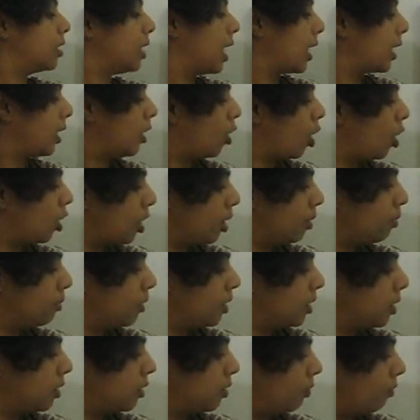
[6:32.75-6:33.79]
Second order
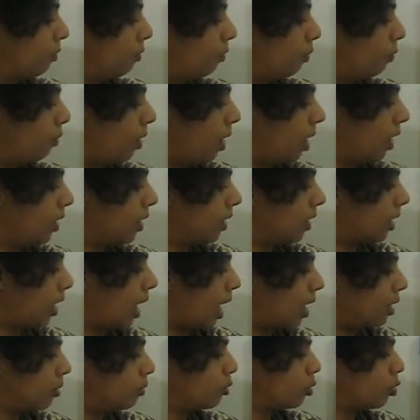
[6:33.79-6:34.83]
means one
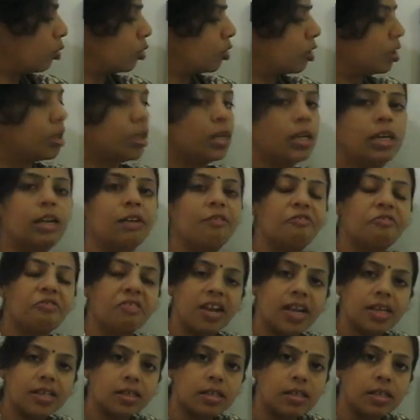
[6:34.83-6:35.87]
time you
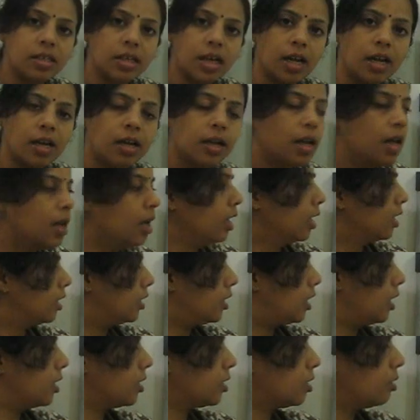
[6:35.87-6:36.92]
differentiate
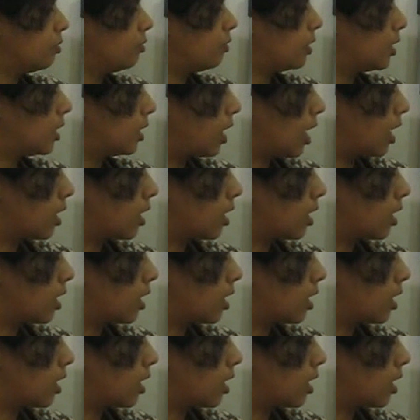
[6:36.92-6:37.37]
this with